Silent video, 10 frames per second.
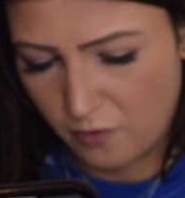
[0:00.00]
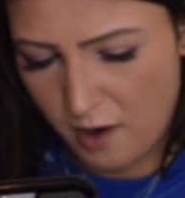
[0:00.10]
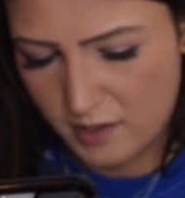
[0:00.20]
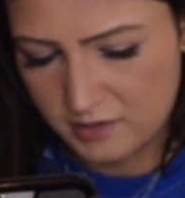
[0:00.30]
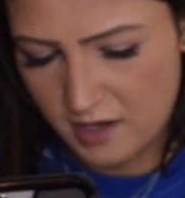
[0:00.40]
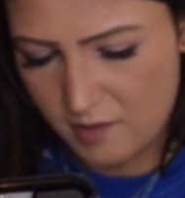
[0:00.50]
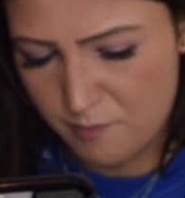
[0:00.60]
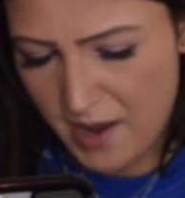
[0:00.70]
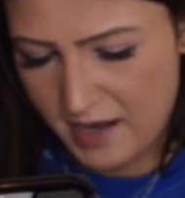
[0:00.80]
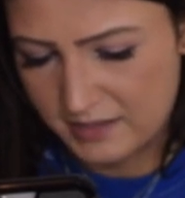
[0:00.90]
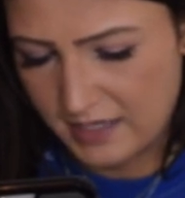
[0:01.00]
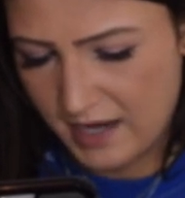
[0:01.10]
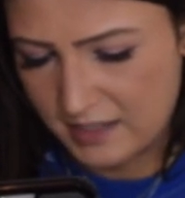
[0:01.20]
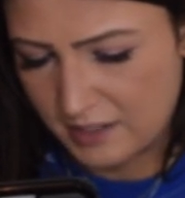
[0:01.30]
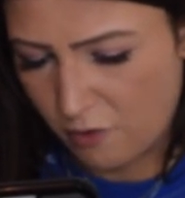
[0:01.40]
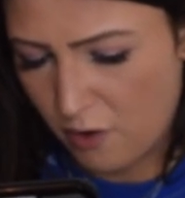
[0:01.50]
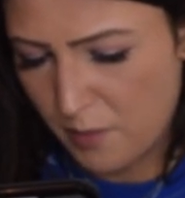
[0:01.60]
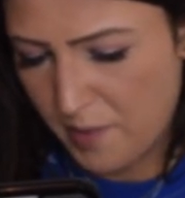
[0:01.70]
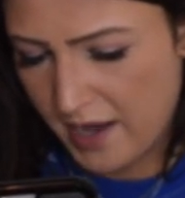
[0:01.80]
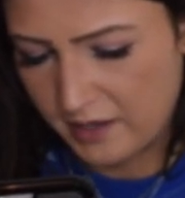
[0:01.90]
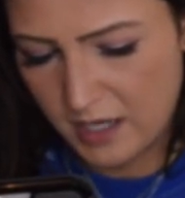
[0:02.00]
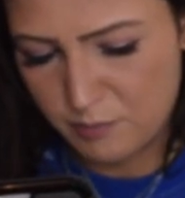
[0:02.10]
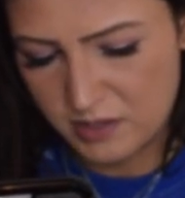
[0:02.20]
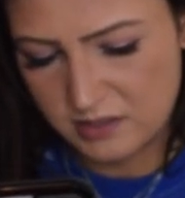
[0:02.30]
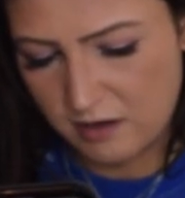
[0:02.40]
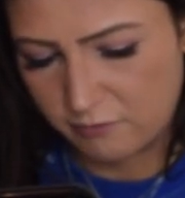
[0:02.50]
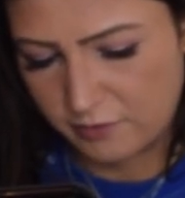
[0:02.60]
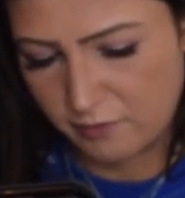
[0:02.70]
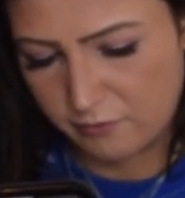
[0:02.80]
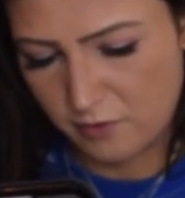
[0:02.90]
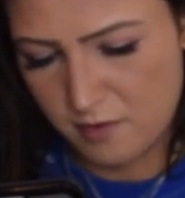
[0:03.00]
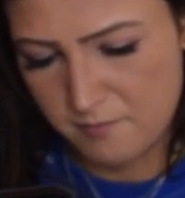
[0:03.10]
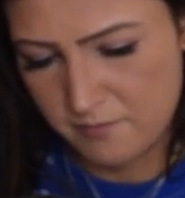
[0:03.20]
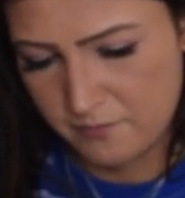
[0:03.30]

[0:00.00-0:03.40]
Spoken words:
thoughts and bad days and all the pain I had been suffering from.